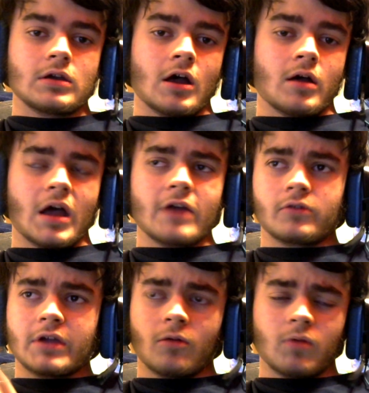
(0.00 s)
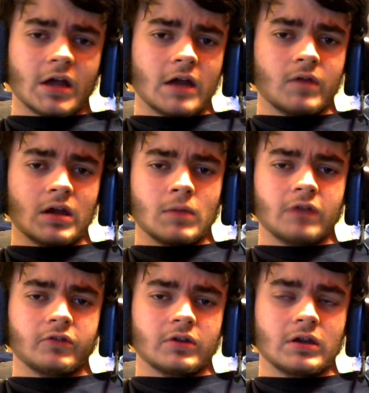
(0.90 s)
I don't care what kind of
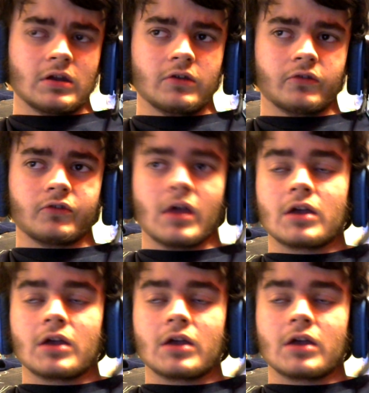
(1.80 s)
animation it is.